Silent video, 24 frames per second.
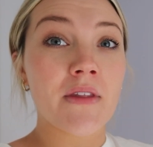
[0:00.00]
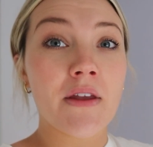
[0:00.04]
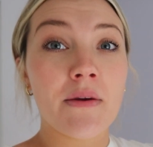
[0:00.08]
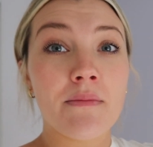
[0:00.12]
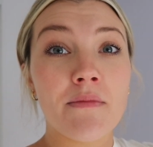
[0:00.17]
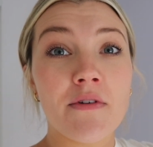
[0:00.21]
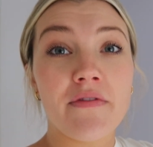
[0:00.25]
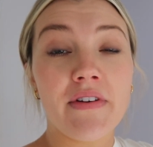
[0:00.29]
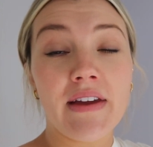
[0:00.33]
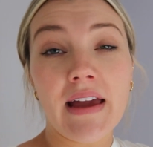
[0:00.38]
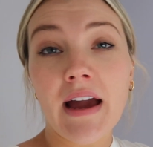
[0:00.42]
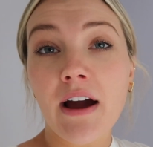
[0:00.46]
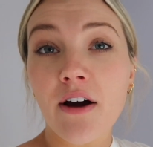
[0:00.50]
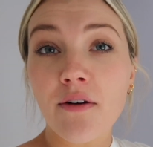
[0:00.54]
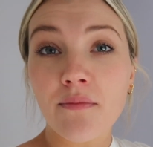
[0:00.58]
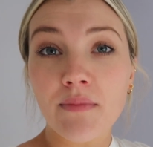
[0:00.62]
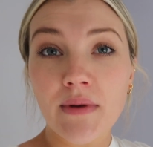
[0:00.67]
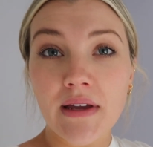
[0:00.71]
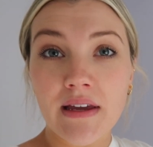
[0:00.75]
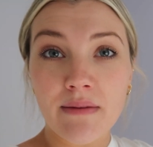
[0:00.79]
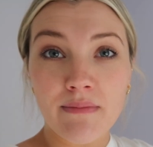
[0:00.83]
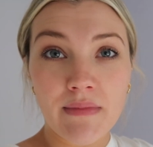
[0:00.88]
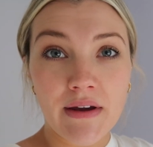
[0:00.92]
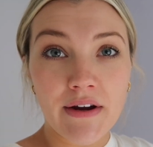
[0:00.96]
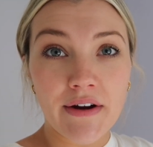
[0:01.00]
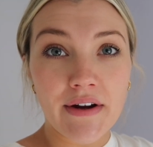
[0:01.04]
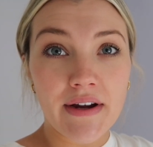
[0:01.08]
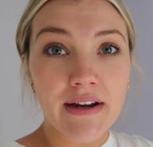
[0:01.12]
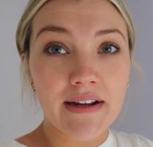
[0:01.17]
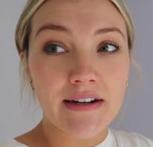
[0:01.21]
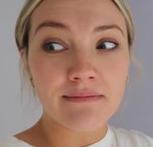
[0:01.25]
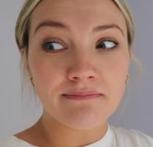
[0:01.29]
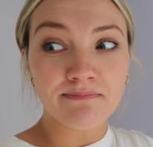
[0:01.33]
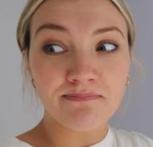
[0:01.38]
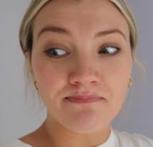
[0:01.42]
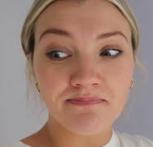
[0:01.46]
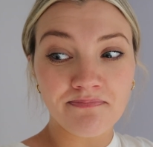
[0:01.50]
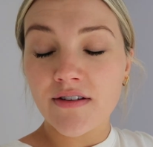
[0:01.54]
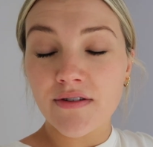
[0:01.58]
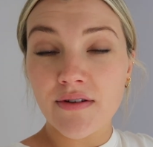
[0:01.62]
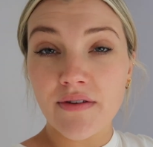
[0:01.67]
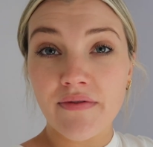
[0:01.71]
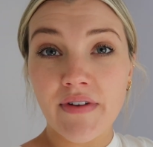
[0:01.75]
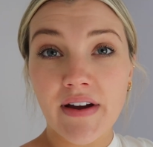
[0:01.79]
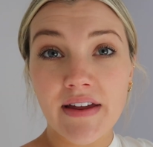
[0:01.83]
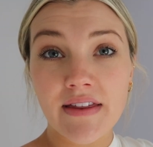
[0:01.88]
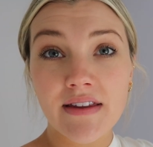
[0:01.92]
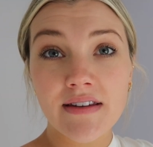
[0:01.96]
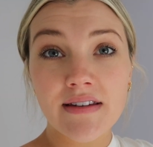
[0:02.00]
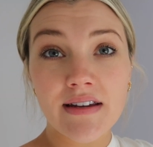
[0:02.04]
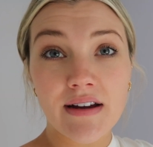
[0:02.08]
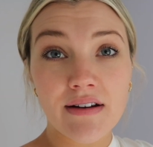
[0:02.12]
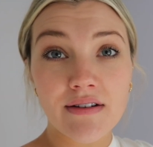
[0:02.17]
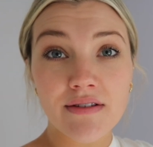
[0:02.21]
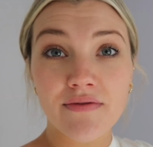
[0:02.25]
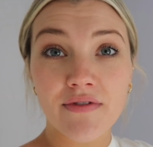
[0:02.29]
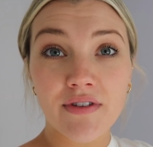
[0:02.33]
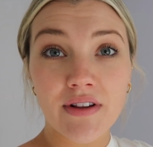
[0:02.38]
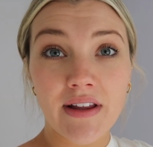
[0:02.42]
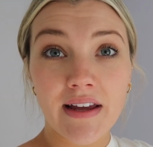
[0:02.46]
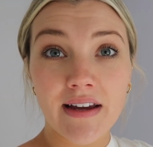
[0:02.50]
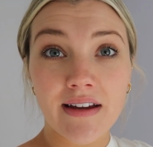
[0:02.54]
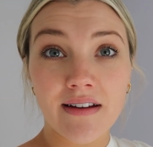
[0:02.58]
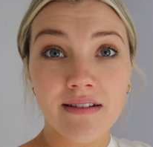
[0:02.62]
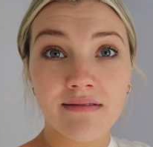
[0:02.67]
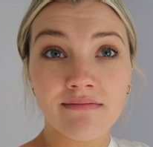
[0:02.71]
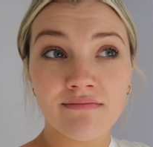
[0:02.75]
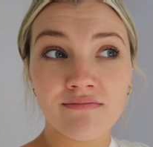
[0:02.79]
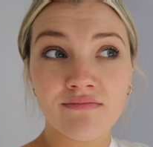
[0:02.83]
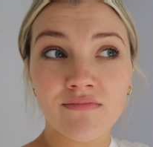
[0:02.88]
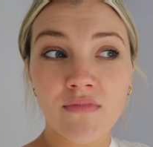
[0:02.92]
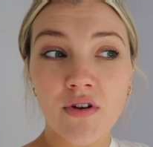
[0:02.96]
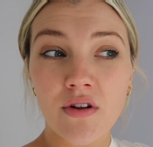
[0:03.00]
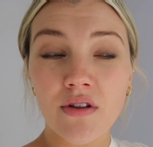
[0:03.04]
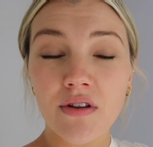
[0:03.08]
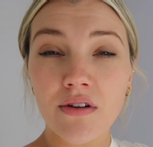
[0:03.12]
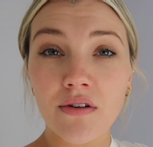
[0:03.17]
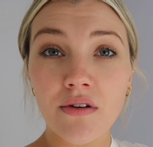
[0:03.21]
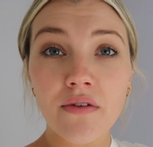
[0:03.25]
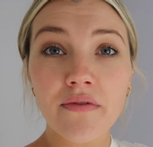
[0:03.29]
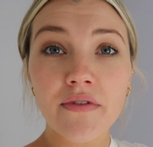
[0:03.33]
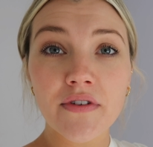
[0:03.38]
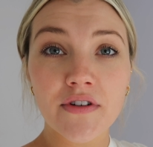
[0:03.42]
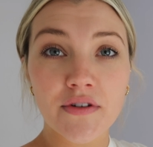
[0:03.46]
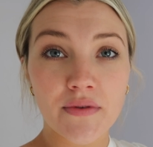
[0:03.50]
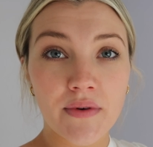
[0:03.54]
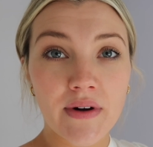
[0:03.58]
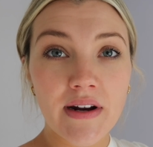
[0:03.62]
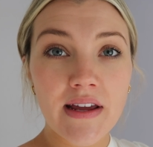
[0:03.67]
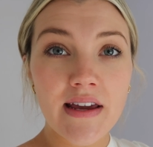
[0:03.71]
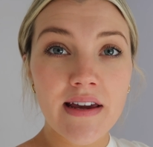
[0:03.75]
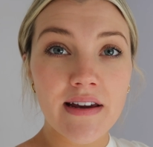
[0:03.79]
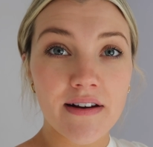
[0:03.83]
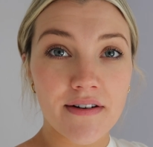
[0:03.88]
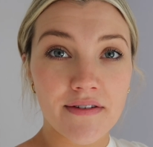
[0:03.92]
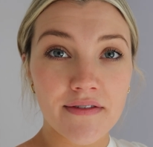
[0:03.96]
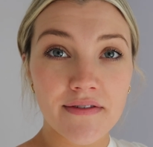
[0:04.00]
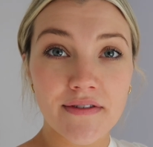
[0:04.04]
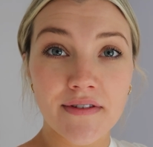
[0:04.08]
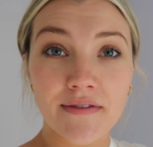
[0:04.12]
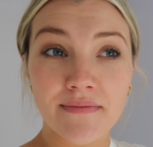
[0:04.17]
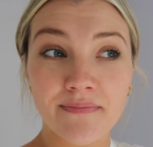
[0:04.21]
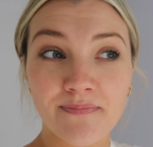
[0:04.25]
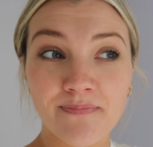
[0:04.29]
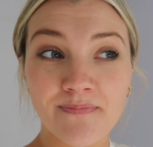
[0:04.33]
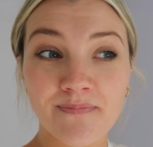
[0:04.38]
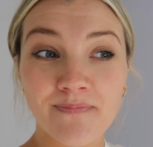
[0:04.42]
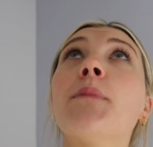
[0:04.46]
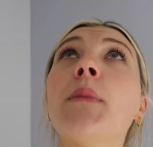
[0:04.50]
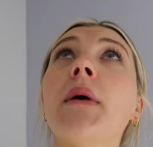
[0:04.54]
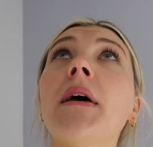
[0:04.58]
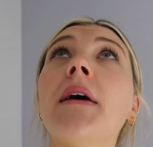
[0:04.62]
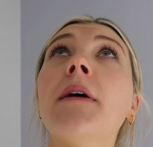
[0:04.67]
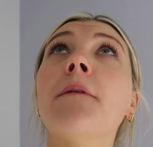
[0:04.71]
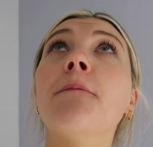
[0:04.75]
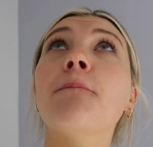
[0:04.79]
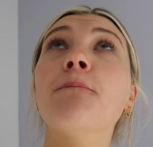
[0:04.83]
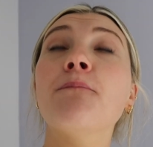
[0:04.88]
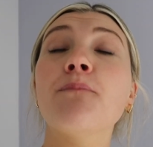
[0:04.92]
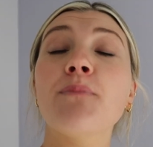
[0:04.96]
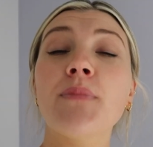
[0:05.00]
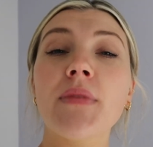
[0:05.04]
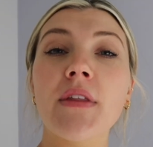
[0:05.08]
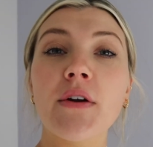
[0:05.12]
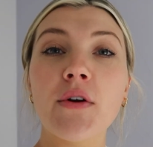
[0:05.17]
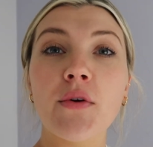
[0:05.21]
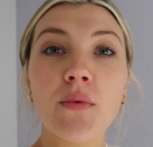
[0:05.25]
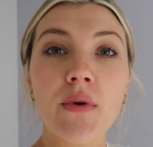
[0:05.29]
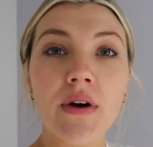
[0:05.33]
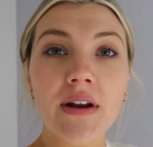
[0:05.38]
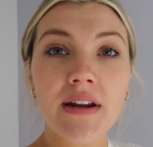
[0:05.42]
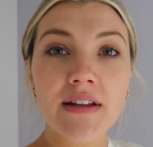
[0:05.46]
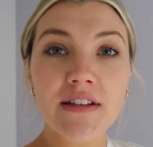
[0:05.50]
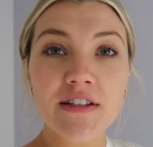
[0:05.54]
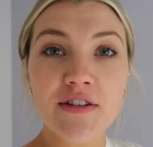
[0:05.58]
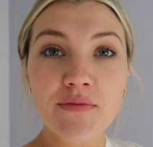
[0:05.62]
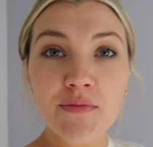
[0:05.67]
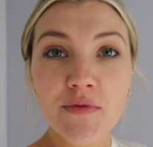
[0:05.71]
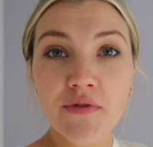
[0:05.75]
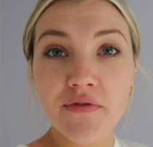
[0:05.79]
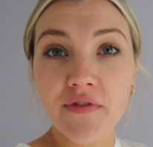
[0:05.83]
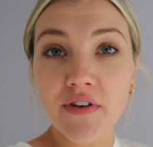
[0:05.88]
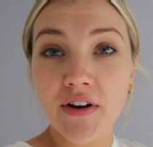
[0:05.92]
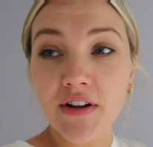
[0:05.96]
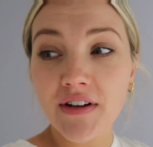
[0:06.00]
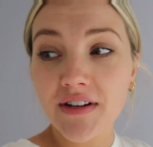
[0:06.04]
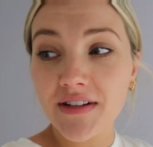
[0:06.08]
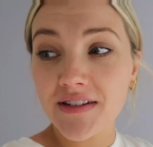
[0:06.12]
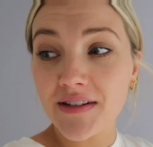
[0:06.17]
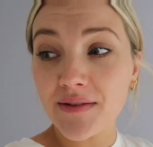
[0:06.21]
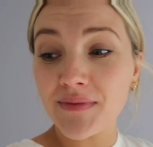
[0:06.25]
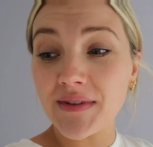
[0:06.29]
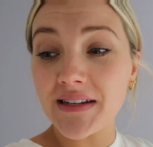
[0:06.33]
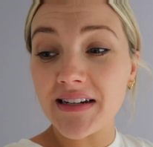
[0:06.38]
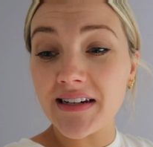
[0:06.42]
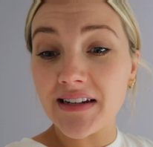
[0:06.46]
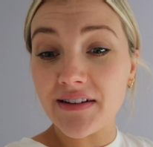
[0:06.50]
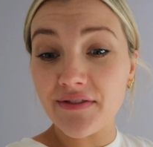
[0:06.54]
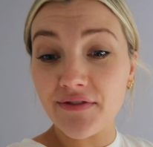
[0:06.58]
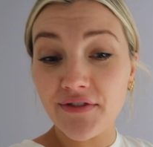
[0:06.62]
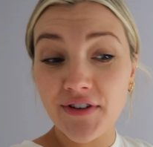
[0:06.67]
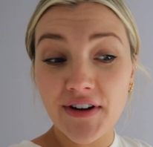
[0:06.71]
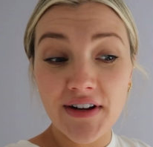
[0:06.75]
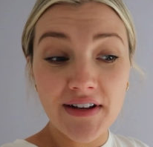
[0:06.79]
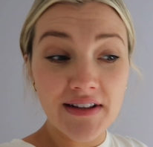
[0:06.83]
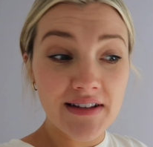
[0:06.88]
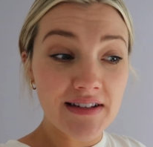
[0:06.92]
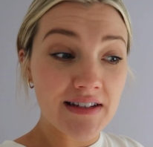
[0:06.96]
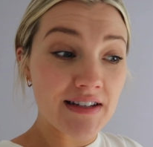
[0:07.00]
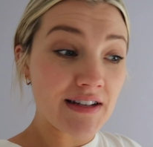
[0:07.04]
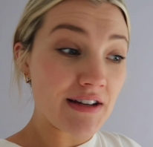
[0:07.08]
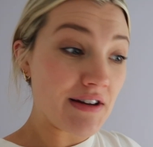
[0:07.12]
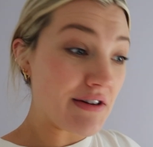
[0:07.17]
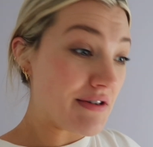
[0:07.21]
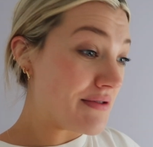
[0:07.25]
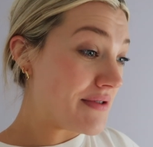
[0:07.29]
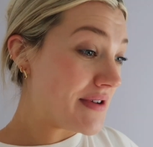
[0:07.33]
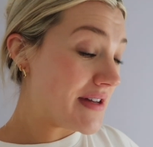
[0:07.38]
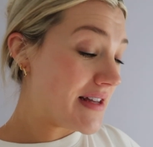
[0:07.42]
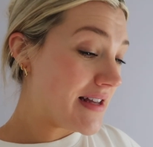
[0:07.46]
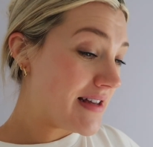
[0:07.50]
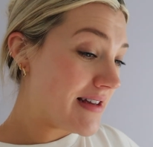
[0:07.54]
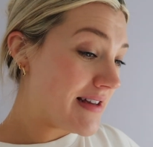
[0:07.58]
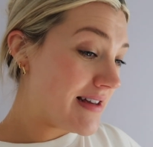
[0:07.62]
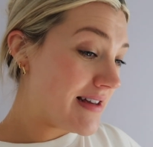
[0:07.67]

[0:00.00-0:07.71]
moving out, being married. So we've had this house for like a little over 20 years. But they're wanting to move on to something different, so